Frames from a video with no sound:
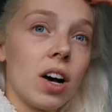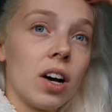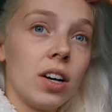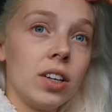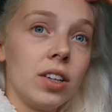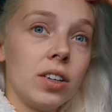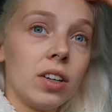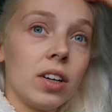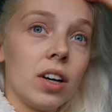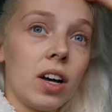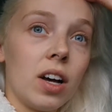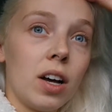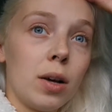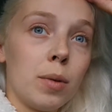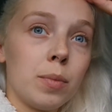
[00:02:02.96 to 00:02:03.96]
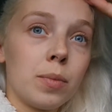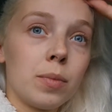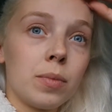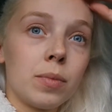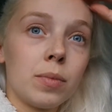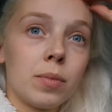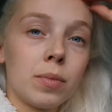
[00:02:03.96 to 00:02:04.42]
I
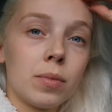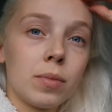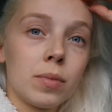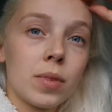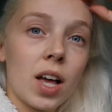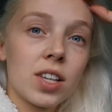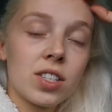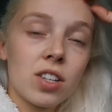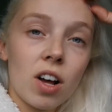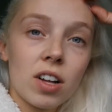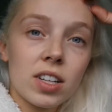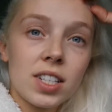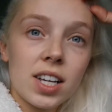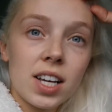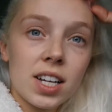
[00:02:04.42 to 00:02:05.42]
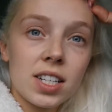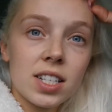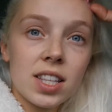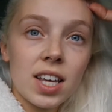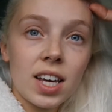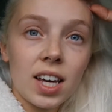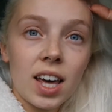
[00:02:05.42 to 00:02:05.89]
started
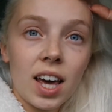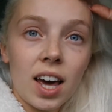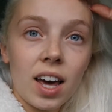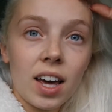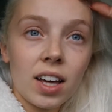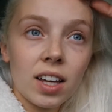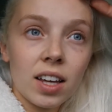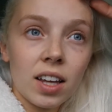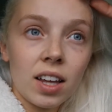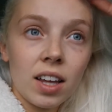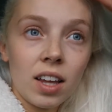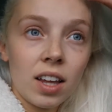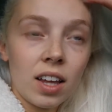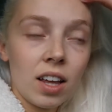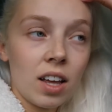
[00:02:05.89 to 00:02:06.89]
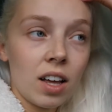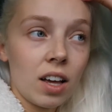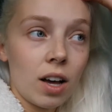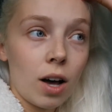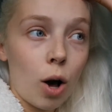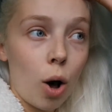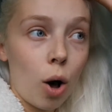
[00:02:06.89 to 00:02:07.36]
thinking
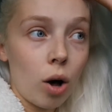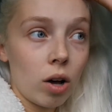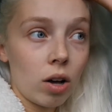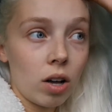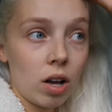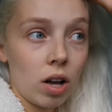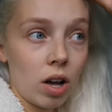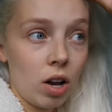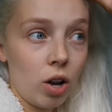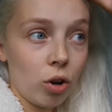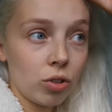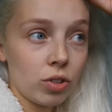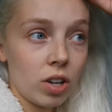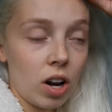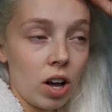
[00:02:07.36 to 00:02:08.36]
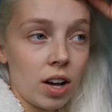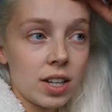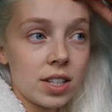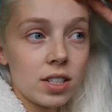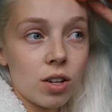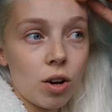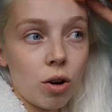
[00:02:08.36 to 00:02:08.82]
along the
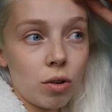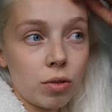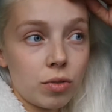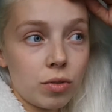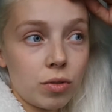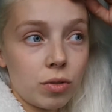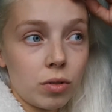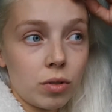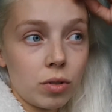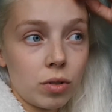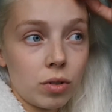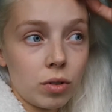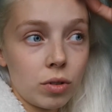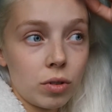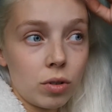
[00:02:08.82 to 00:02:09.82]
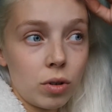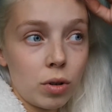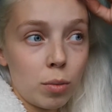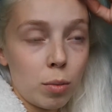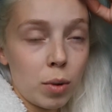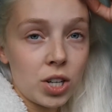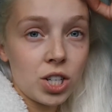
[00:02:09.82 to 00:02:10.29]
lines of
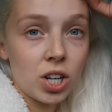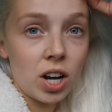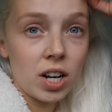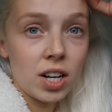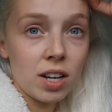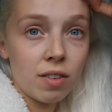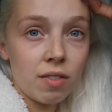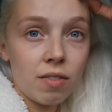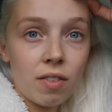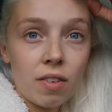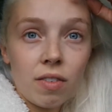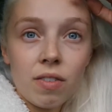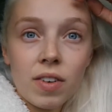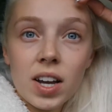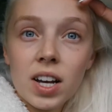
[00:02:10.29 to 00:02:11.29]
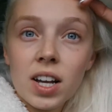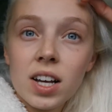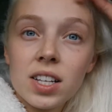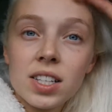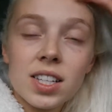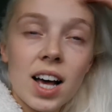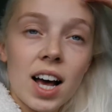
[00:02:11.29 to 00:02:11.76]
my journey of
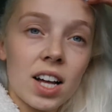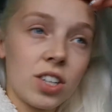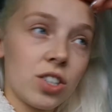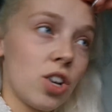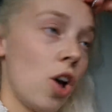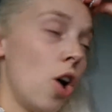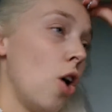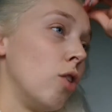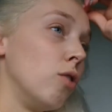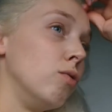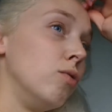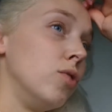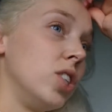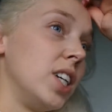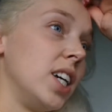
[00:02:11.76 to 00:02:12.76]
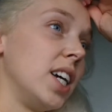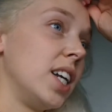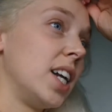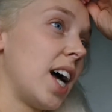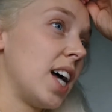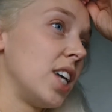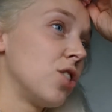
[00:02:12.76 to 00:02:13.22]
fitness and
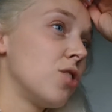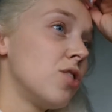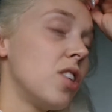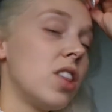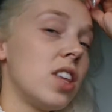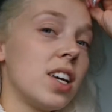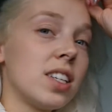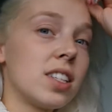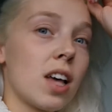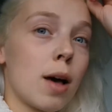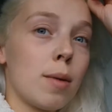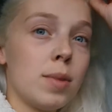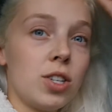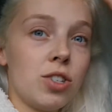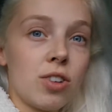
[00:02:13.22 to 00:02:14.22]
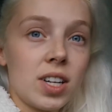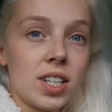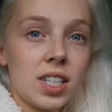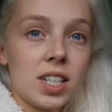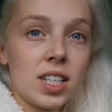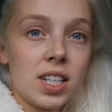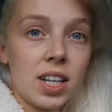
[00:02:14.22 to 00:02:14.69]
running and other things that I'm
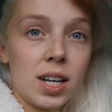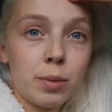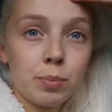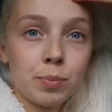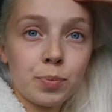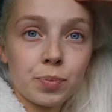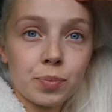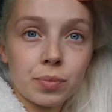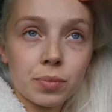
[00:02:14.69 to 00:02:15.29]
interested in.